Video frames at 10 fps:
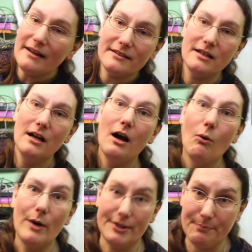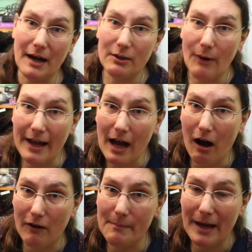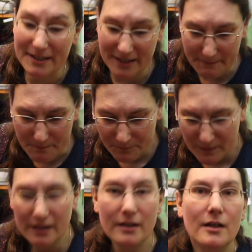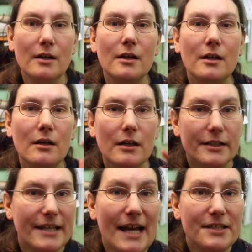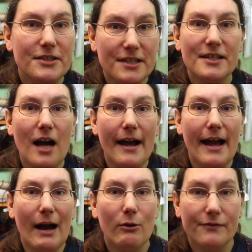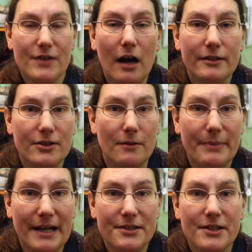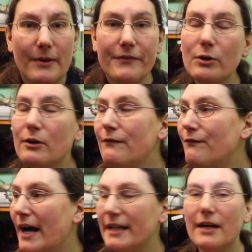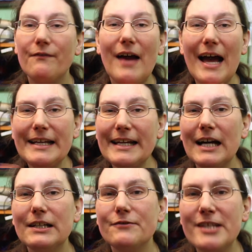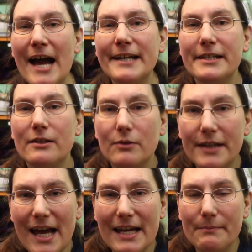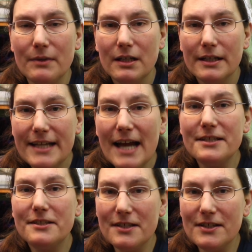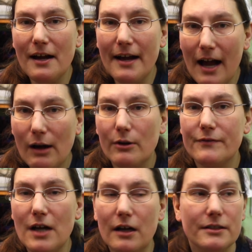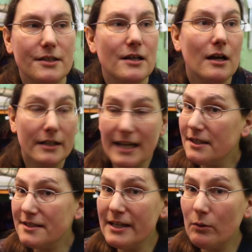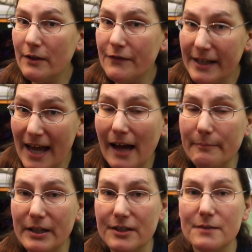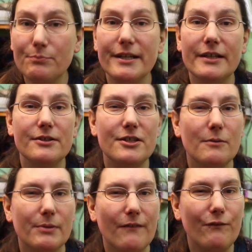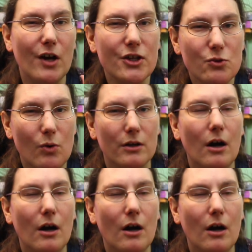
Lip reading: and which, by the way, are amazing. Get Disgaea Hour of Darkness on PS2. If you're a fan of any kind of tactical game, get Disgaea Hour of Darkness. Get the sequel if you can, because it's pretty good too. But the first one,